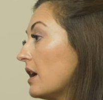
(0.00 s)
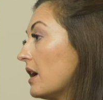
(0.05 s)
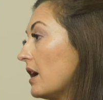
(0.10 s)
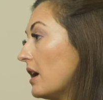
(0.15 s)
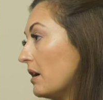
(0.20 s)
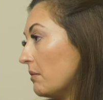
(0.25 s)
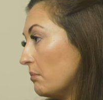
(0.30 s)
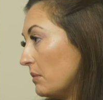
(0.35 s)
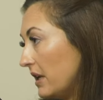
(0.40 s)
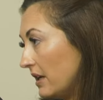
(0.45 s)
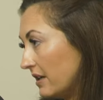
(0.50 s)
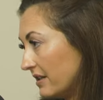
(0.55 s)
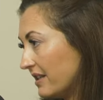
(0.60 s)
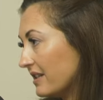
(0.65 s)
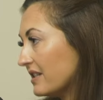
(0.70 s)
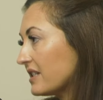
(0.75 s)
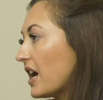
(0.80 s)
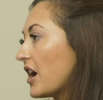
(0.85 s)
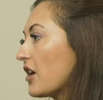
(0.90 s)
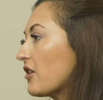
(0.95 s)
in its
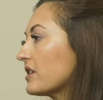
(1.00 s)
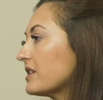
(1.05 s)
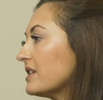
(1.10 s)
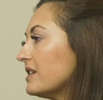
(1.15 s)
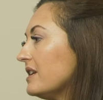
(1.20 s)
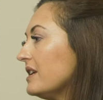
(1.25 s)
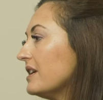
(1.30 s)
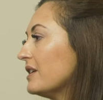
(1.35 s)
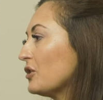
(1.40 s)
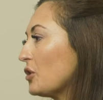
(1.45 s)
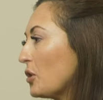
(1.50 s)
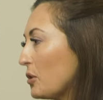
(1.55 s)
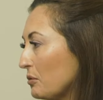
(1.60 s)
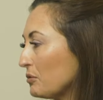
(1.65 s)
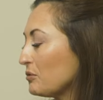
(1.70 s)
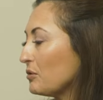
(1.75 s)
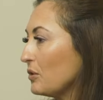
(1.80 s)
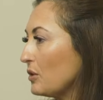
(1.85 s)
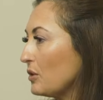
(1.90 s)
entirety and go through the